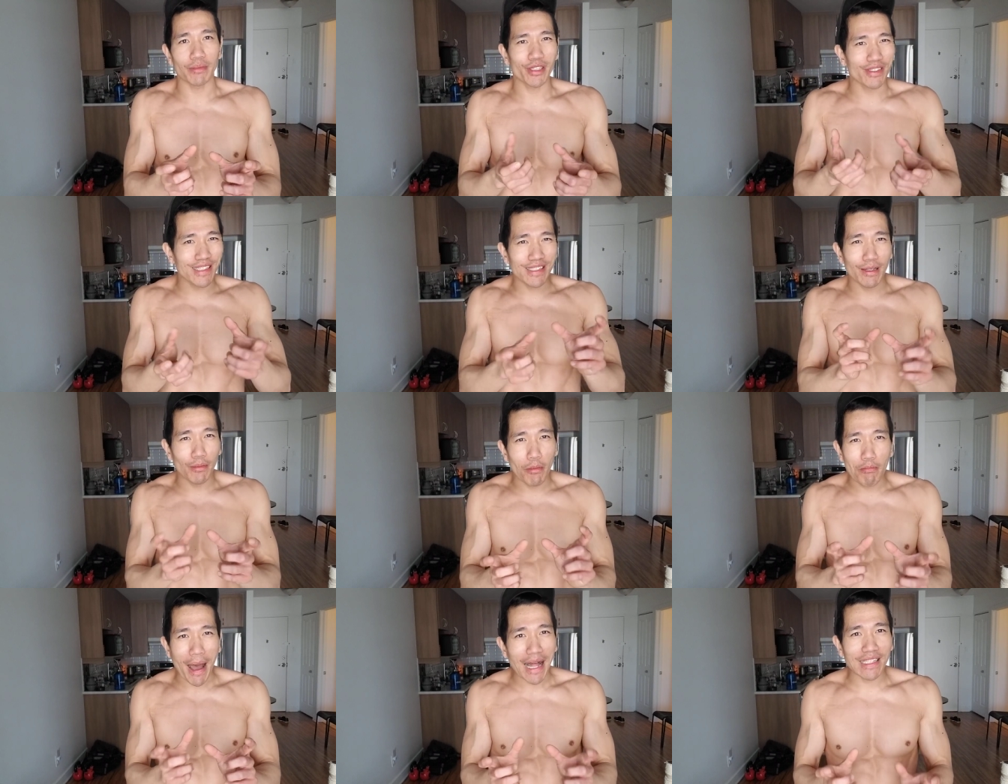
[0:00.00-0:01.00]
So the, the
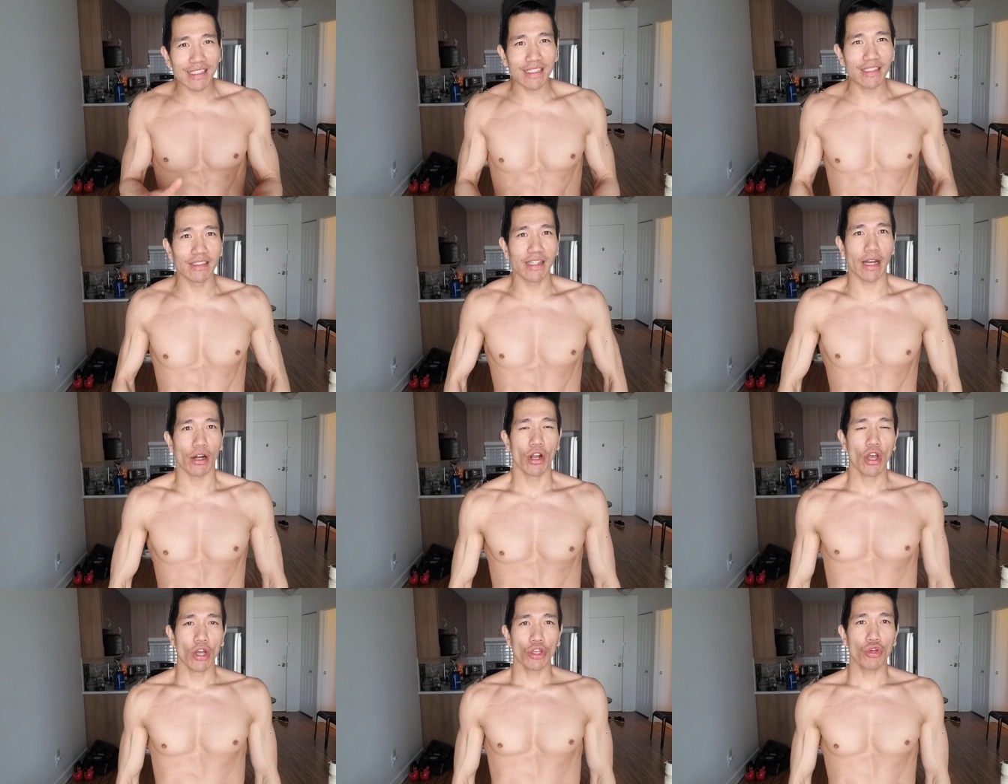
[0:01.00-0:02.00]
balance isn't there.
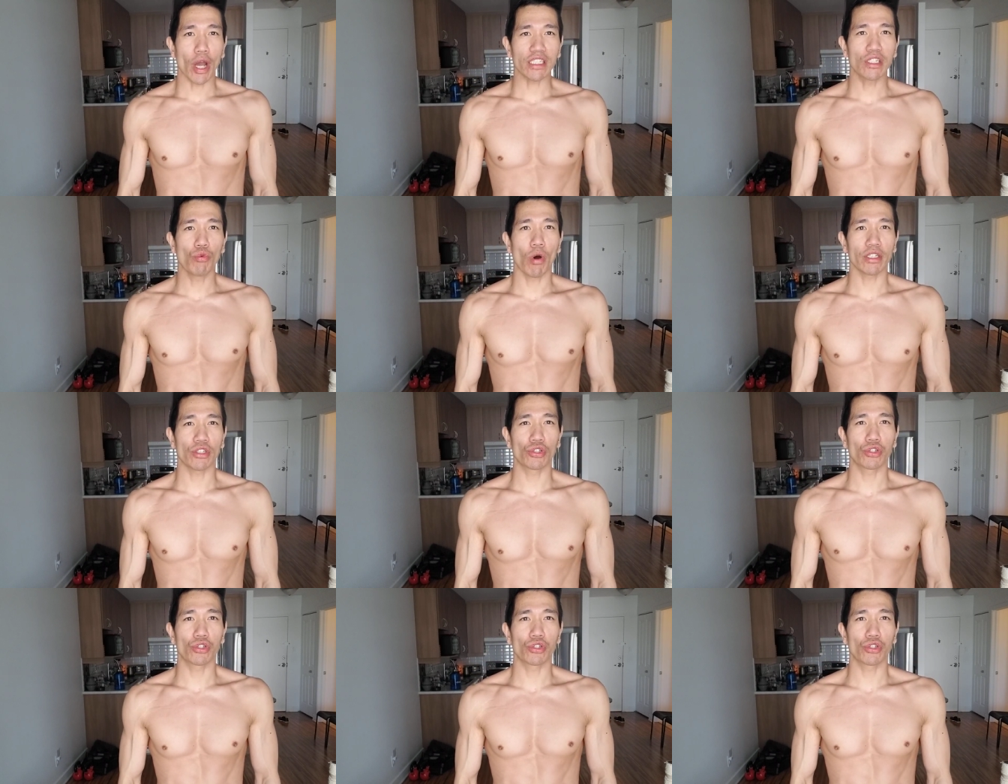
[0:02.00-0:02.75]
You actually want your